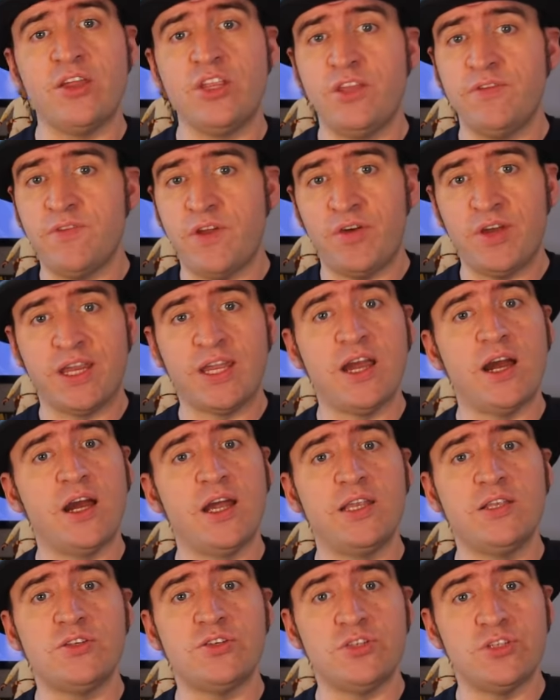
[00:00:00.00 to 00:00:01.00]
you're very
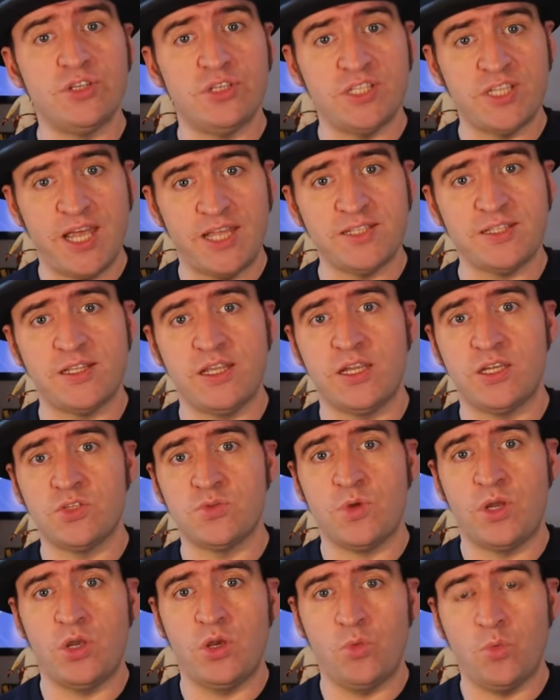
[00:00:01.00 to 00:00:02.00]
kind to test things
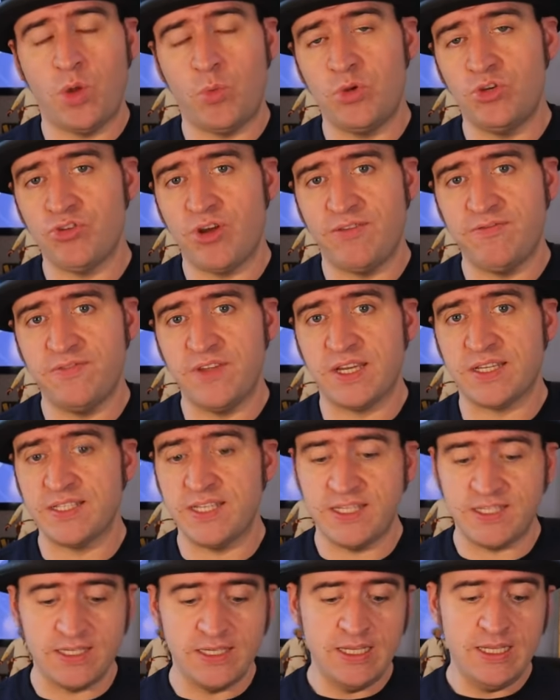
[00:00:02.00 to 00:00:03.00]
when we try and fix
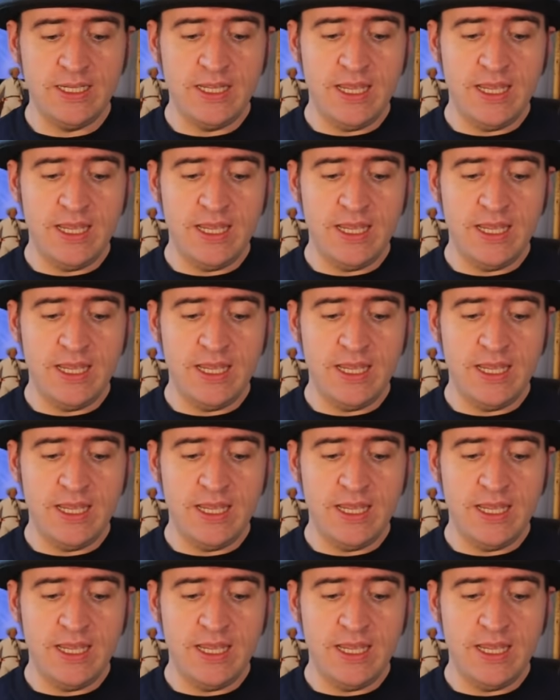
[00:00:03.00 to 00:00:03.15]
it.